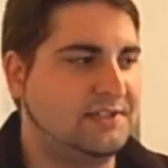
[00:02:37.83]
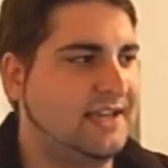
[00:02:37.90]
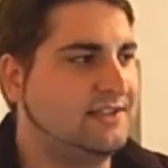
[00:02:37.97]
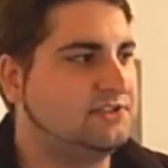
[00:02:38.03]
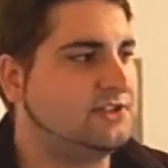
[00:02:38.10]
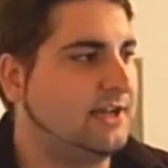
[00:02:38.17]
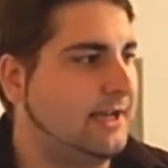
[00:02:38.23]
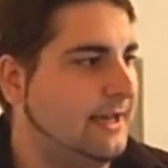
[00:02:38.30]
it
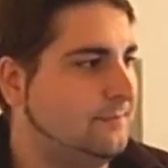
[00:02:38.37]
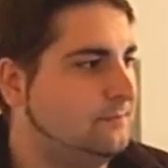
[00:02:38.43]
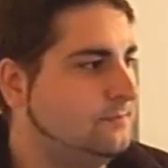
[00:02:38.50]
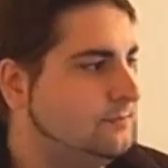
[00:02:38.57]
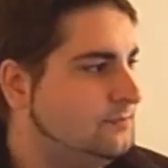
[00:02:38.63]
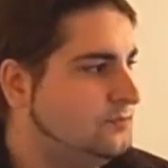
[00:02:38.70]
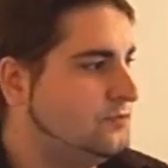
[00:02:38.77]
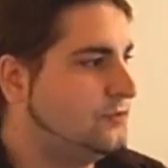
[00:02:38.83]
takes time.
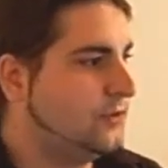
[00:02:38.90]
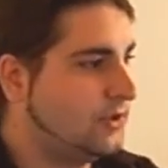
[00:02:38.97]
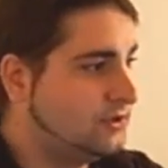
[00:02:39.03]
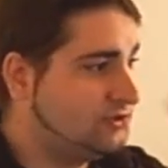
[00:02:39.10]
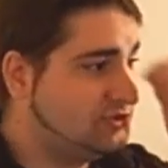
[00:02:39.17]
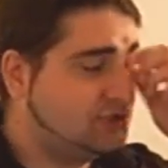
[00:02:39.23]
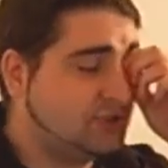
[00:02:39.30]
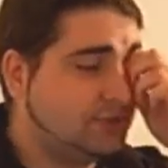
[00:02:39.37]

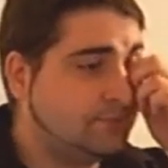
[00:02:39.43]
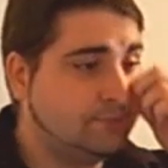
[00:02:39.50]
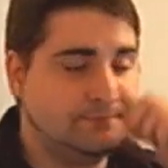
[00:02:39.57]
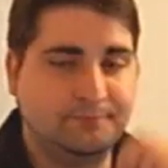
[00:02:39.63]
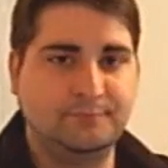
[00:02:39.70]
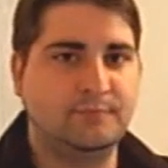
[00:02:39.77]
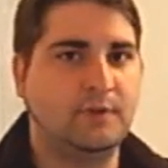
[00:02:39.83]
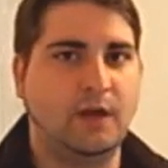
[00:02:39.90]
First,
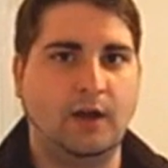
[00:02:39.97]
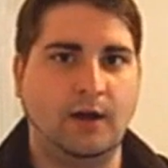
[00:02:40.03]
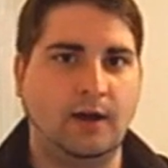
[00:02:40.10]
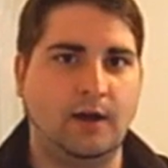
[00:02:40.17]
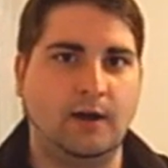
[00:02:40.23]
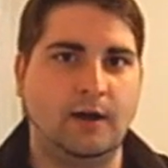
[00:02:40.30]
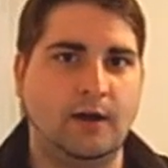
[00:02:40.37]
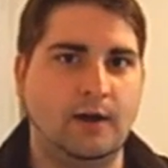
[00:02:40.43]

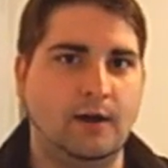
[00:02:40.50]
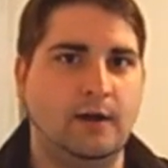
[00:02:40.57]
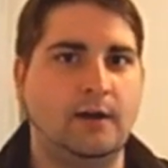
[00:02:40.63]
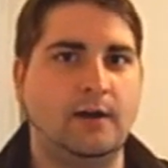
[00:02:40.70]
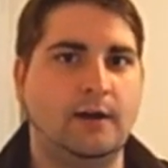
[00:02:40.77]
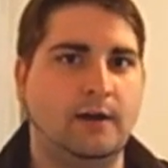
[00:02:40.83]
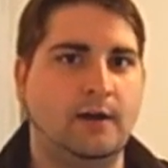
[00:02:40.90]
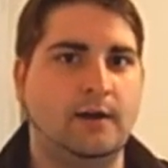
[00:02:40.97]

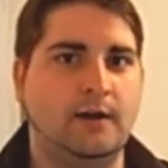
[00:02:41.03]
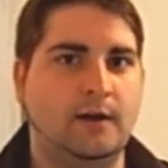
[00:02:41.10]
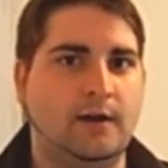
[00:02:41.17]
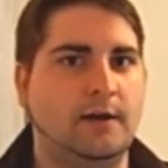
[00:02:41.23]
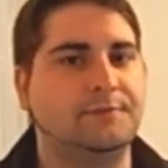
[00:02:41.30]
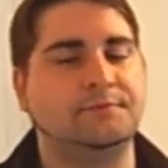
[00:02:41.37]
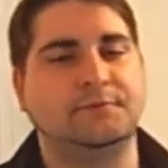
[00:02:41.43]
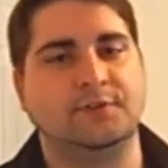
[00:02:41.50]

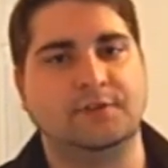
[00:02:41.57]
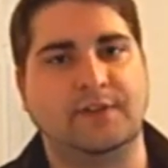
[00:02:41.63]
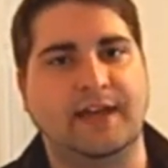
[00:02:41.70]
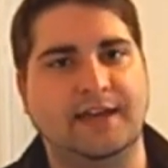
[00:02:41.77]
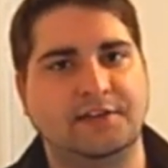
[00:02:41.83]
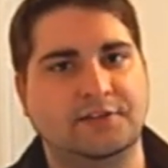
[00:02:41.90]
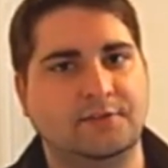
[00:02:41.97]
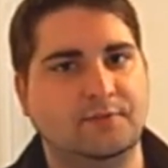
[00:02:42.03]
do
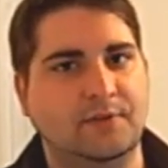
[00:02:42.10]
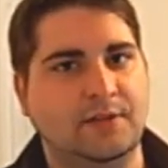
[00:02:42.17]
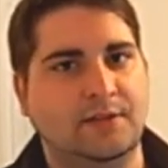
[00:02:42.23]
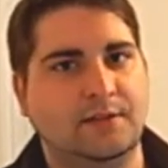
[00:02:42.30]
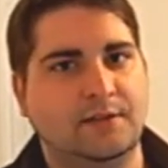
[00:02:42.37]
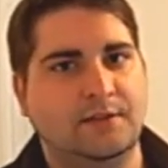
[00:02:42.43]
that.